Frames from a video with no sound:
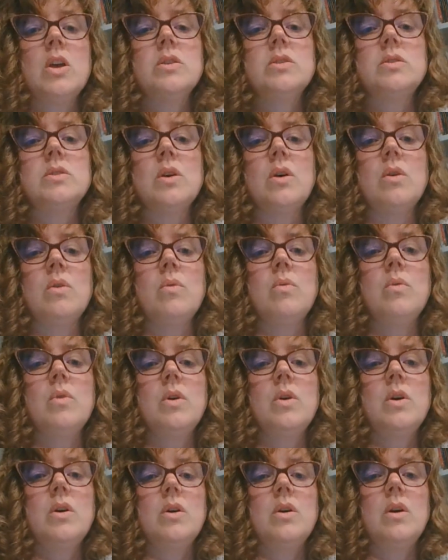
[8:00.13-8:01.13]
So
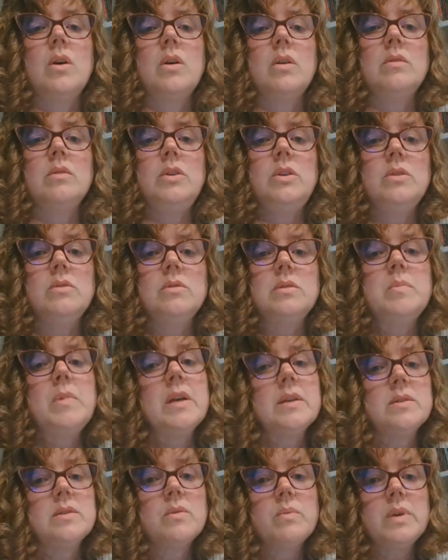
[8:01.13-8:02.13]
use
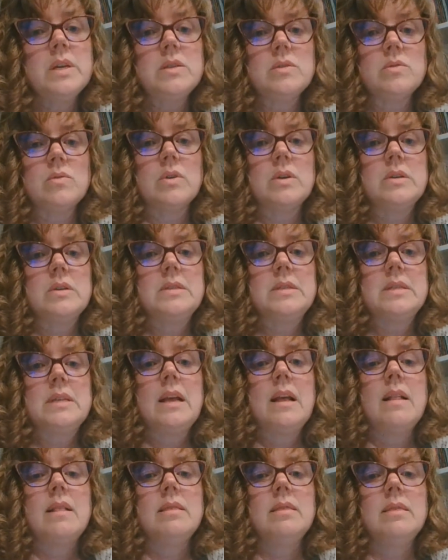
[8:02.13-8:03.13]
me as a resource.
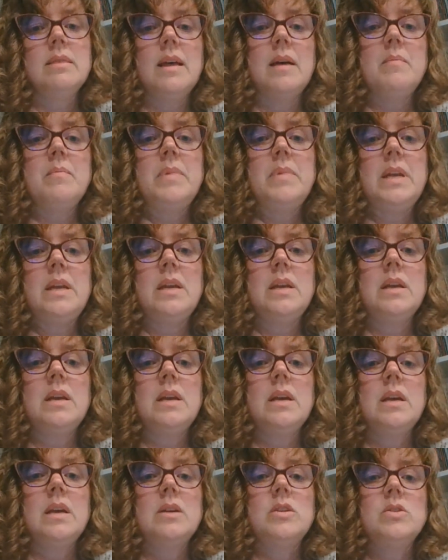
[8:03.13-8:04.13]
Let me
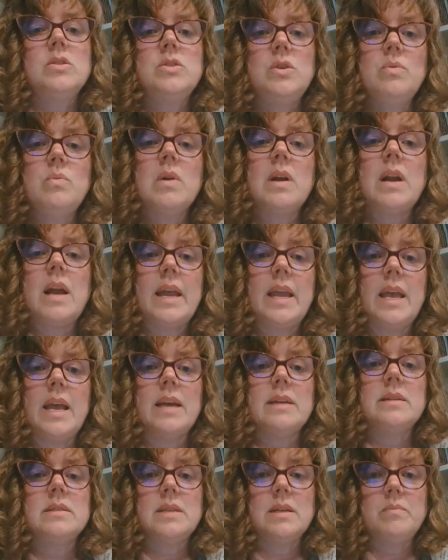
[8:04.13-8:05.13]
do what I
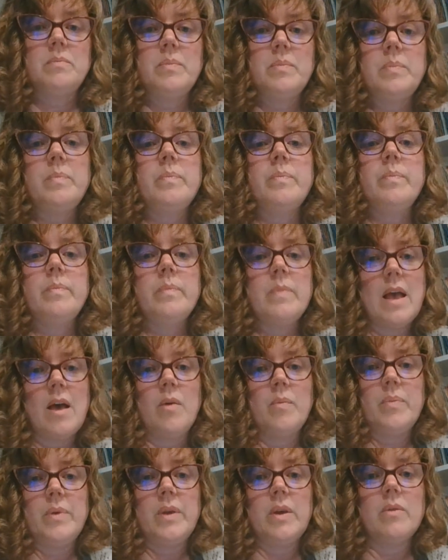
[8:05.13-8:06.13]
can to
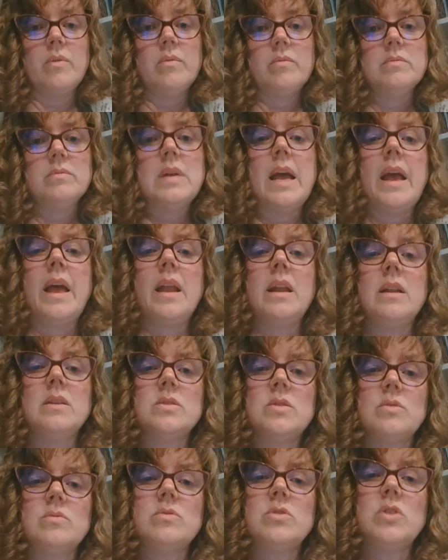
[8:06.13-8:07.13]
help you. And
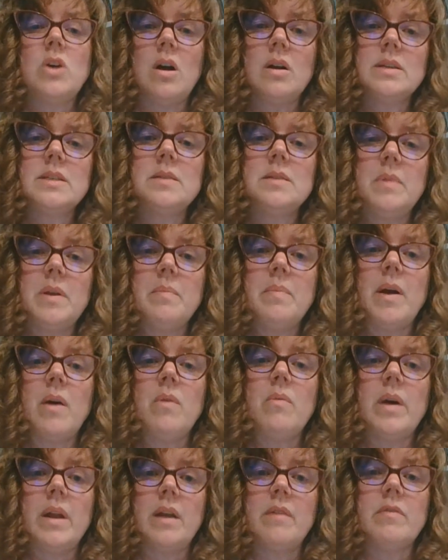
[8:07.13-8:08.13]
so talk to me
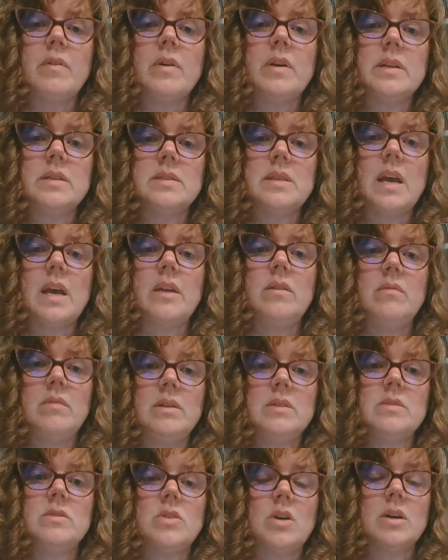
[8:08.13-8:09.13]
about whatever it is that you
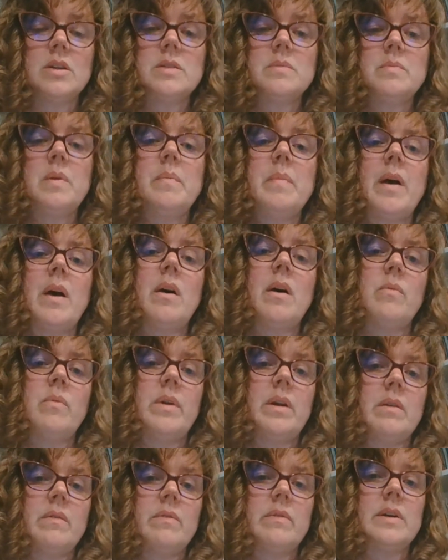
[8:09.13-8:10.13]
need to talk to me about and
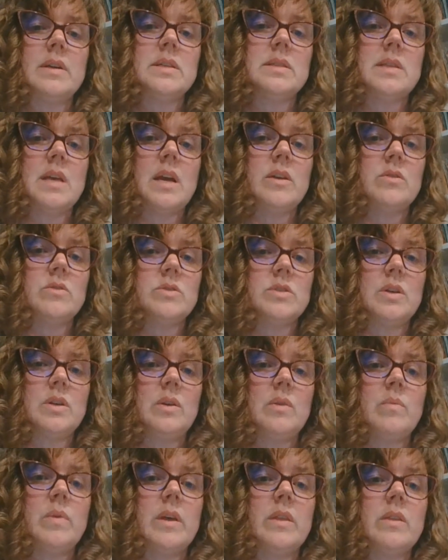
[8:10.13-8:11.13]
whatever it is that you're
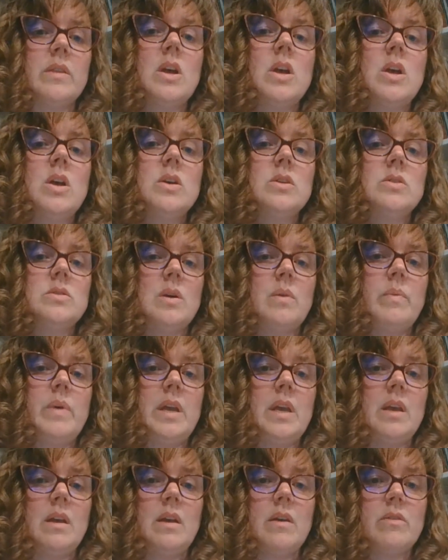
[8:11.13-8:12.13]
dealing with so we
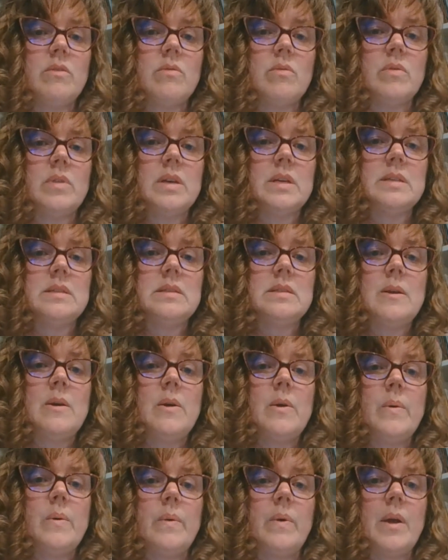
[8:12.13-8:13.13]
can get through this.
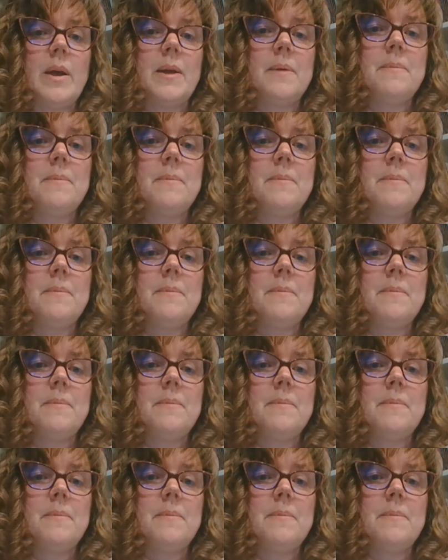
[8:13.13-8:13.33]
Okay?